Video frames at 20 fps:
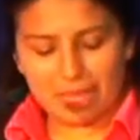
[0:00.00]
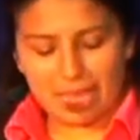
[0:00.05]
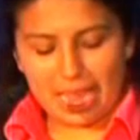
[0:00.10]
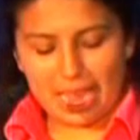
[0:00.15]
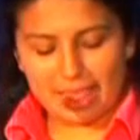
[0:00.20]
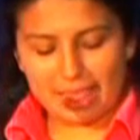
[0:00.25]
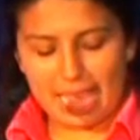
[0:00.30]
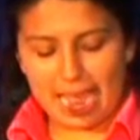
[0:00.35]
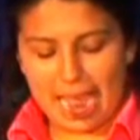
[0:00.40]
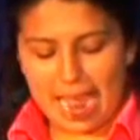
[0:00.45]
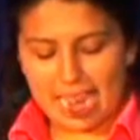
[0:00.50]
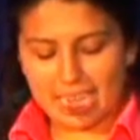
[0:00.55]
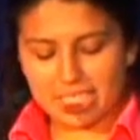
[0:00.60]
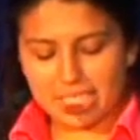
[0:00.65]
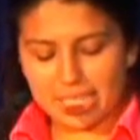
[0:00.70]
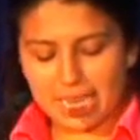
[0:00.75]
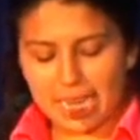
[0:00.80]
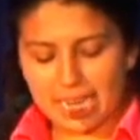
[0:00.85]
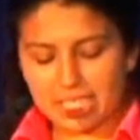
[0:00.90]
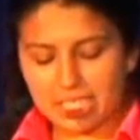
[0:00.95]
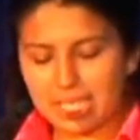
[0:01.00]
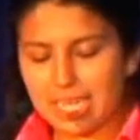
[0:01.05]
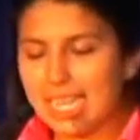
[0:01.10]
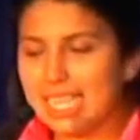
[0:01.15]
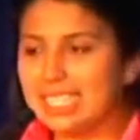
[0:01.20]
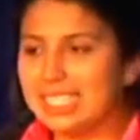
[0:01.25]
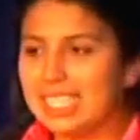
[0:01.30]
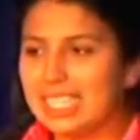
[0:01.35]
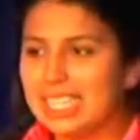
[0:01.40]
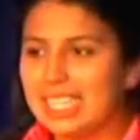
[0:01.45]
and that education
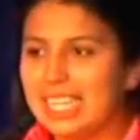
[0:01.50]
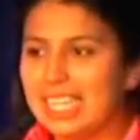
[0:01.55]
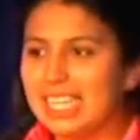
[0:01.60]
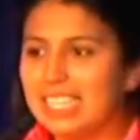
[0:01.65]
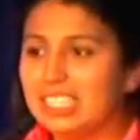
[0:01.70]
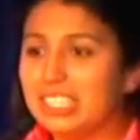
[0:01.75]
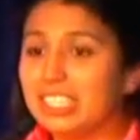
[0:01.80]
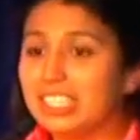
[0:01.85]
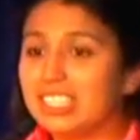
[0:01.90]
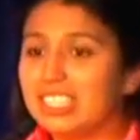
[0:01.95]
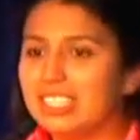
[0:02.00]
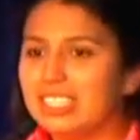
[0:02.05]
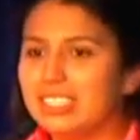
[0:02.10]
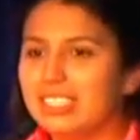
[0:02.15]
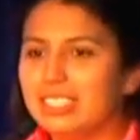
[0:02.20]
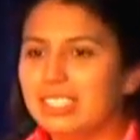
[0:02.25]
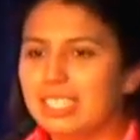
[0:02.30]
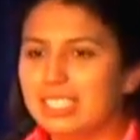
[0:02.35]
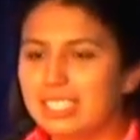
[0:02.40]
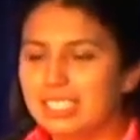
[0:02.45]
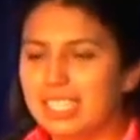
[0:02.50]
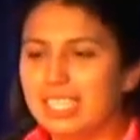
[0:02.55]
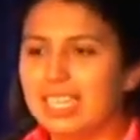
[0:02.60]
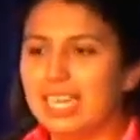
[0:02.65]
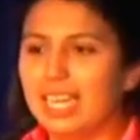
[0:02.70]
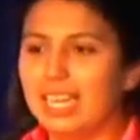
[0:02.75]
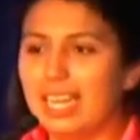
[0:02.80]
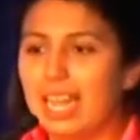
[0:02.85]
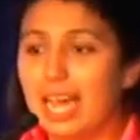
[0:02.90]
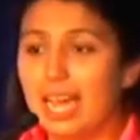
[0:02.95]
is the key to succeed
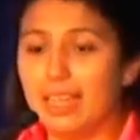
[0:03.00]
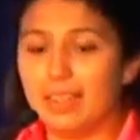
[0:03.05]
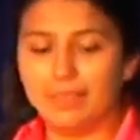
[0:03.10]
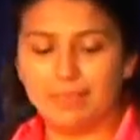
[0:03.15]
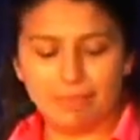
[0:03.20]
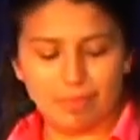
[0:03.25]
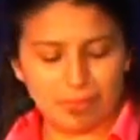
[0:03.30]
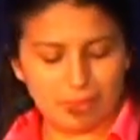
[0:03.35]
in life.